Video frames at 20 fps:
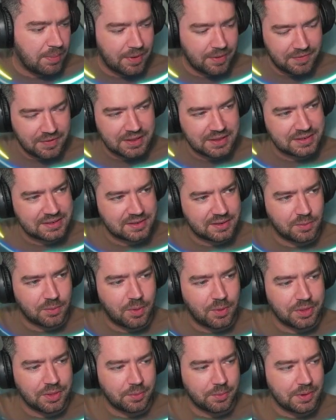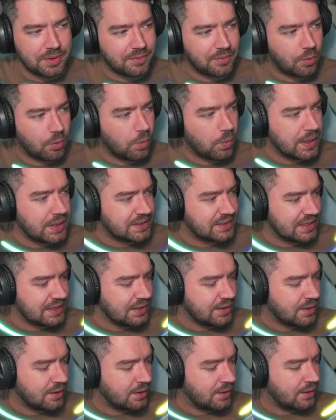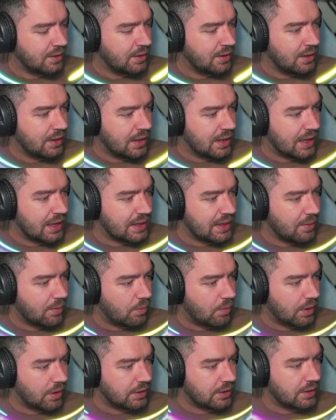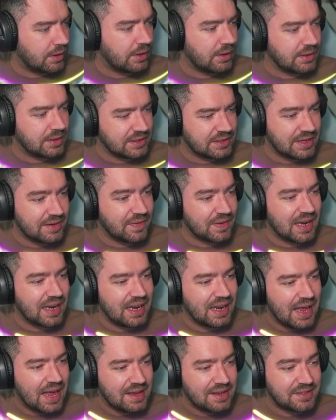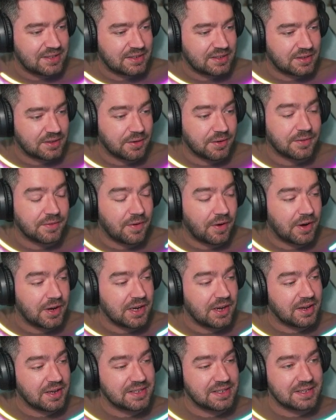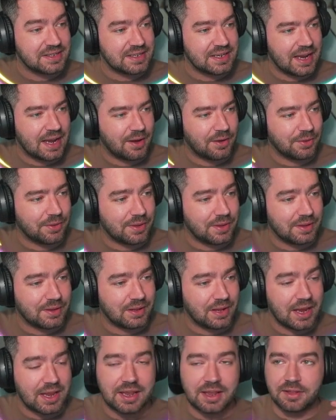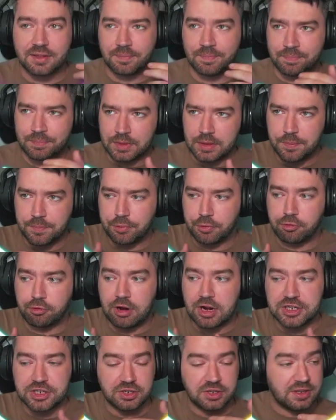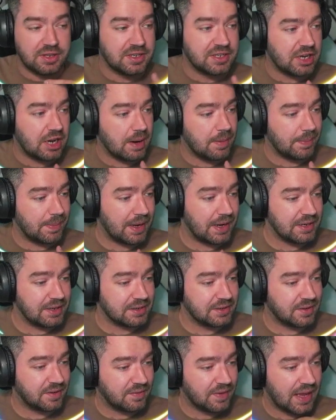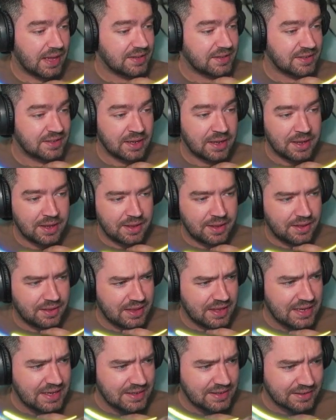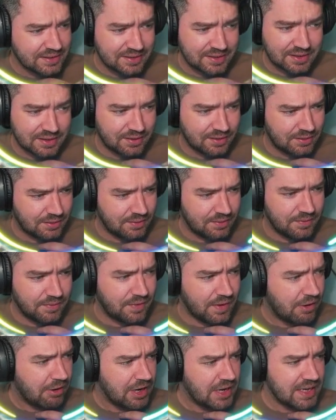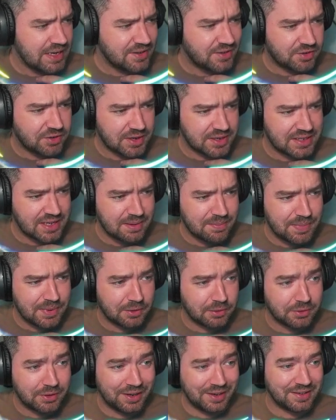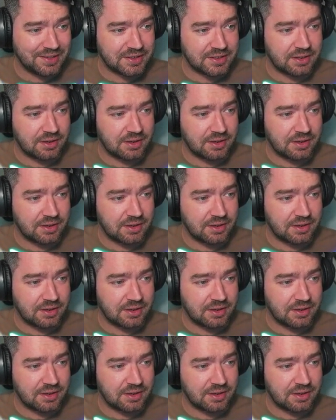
I think this is the one that we've always seen, and then one that's even less. So it's very nice to see how the progression, the timeline is advanced. These very interesting buildings.